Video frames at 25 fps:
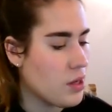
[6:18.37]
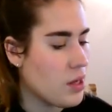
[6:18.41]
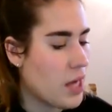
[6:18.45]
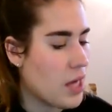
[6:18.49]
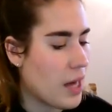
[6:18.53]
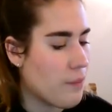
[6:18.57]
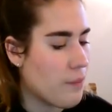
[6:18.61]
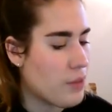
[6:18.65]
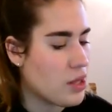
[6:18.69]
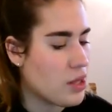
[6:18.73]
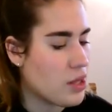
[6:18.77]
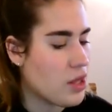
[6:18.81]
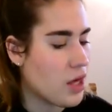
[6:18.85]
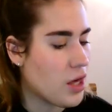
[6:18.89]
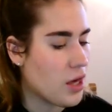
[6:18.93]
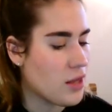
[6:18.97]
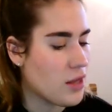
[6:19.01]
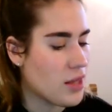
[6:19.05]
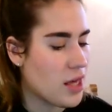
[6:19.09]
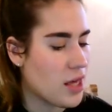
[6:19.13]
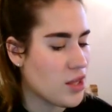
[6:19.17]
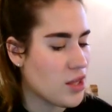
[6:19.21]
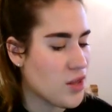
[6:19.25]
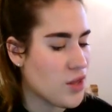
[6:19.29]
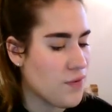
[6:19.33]
and be turned
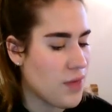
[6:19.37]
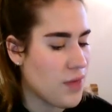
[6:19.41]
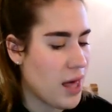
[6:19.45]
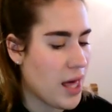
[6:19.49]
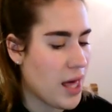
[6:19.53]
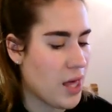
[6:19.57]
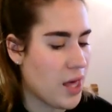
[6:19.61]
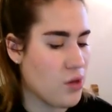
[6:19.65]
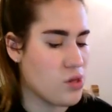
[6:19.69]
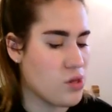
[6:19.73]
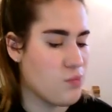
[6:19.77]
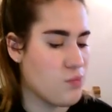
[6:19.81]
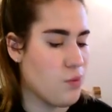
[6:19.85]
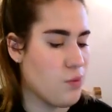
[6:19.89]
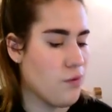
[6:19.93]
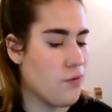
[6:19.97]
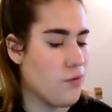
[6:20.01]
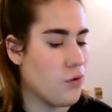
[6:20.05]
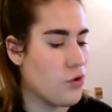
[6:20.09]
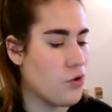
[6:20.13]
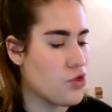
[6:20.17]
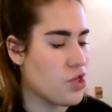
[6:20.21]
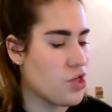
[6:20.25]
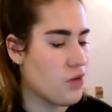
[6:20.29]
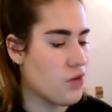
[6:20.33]
out of the house
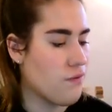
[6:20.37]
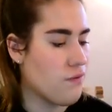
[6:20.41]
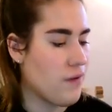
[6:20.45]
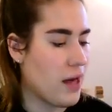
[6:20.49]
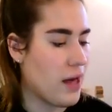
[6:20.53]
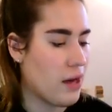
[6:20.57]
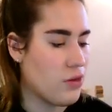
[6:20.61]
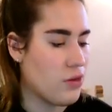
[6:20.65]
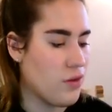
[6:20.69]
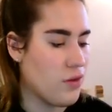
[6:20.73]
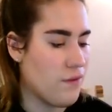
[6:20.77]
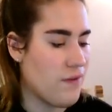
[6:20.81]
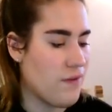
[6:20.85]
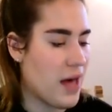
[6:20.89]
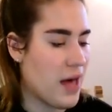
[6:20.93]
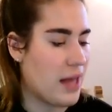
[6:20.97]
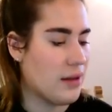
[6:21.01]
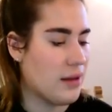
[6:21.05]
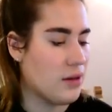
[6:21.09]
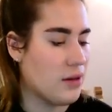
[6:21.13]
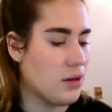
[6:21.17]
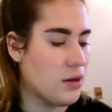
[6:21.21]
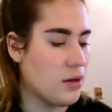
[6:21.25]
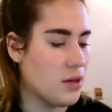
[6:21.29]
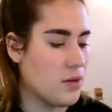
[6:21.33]
before she had found the fan
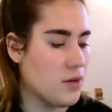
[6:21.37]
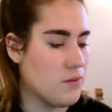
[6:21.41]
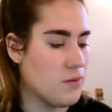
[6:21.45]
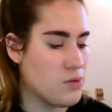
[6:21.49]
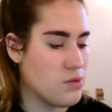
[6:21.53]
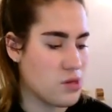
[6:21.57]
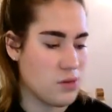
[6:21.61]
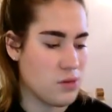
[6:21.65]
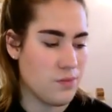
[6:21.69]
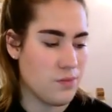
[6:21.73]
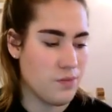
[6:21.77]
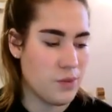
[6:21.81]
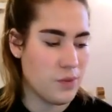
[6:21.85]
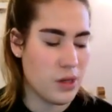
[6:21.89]
and gloves.